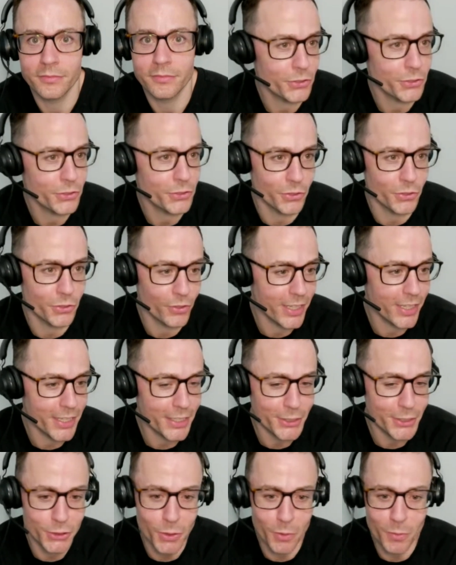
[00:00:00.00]
cool. Well, thank you
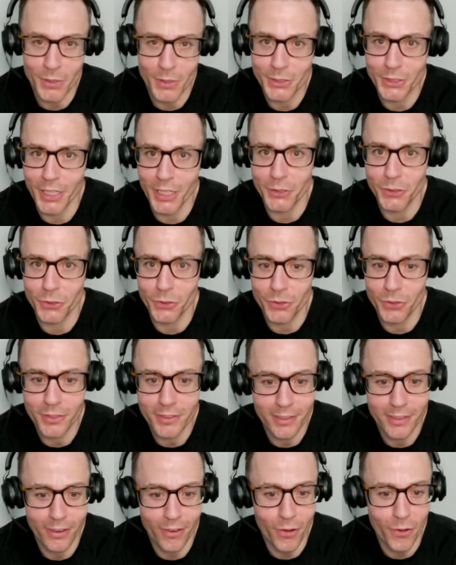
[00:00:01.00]
so much, Andrew.
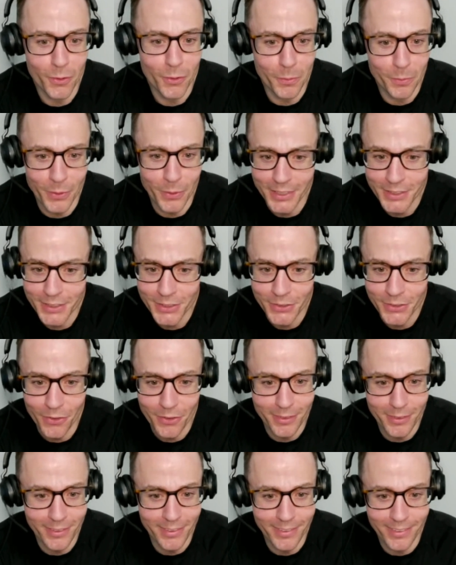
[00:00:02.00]
All the best.
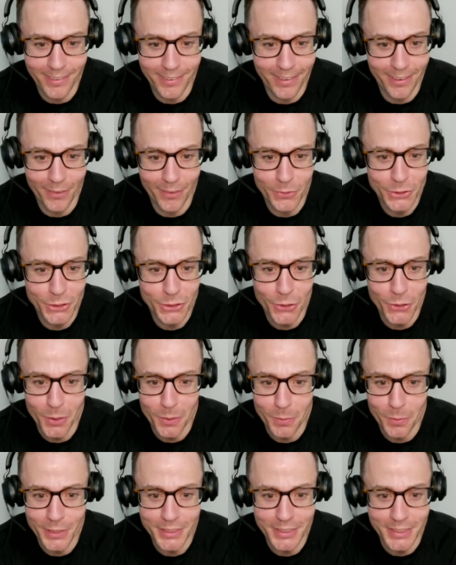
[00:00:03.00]
I wish you all the
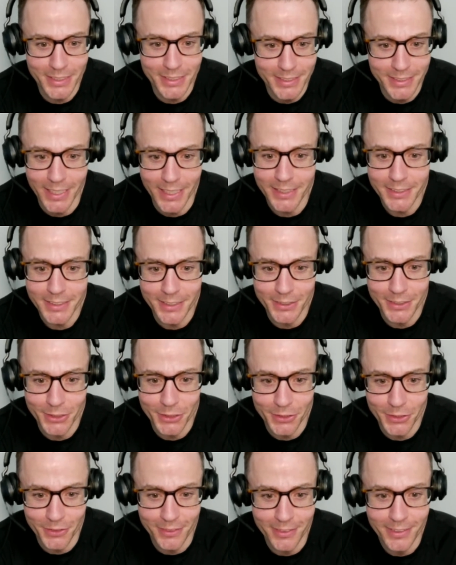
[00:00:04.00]
best success as
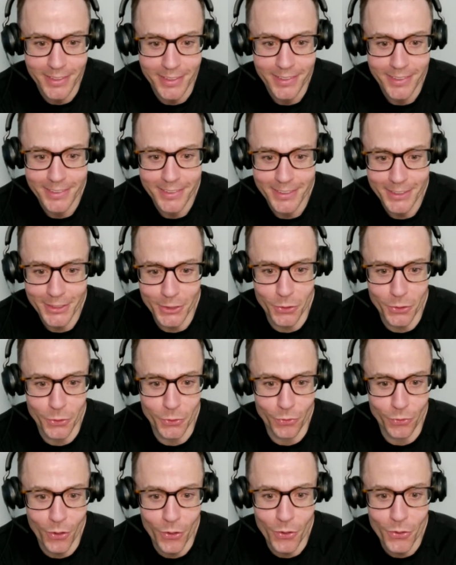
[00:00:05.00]
you,
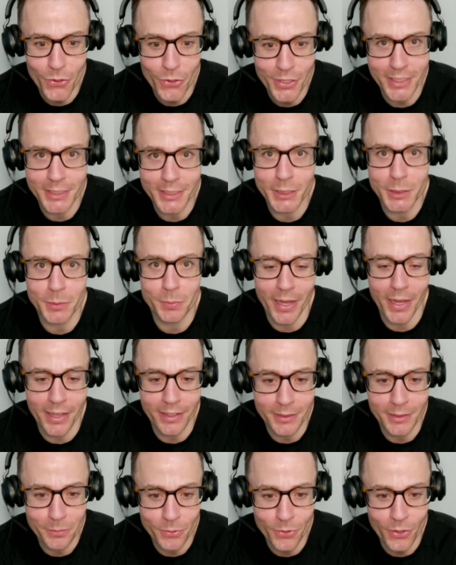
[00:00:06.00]
grow and expand
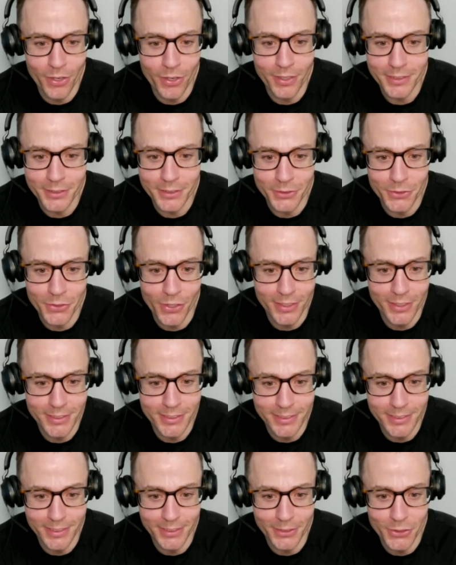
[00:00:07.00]
the product across
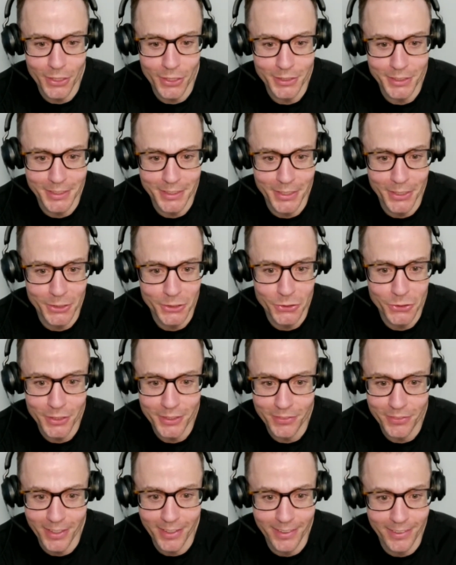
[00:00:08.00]
the country.
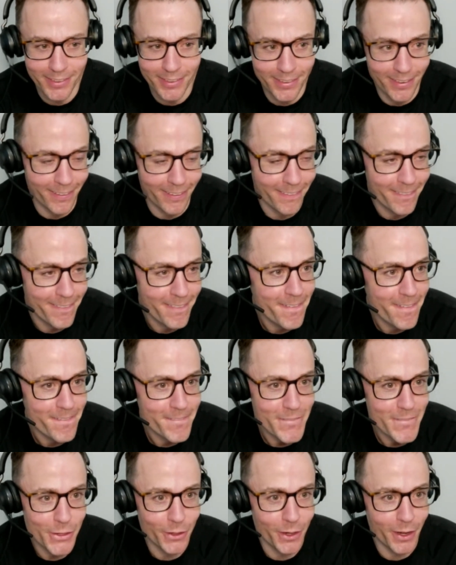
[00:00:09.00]
And
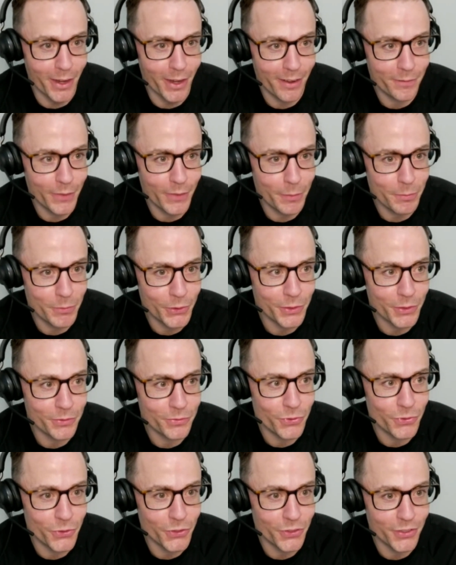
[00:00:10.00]
I'm looking
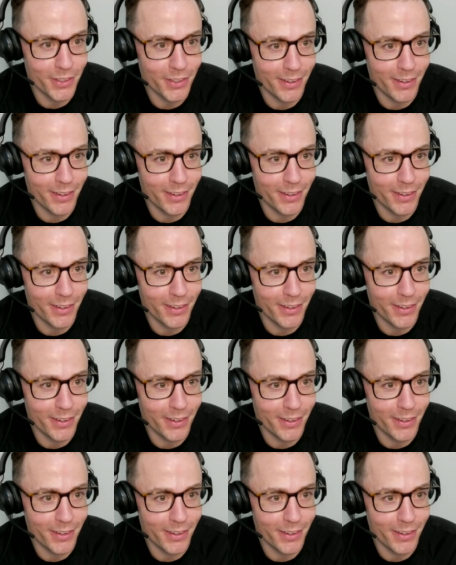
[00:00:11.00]
for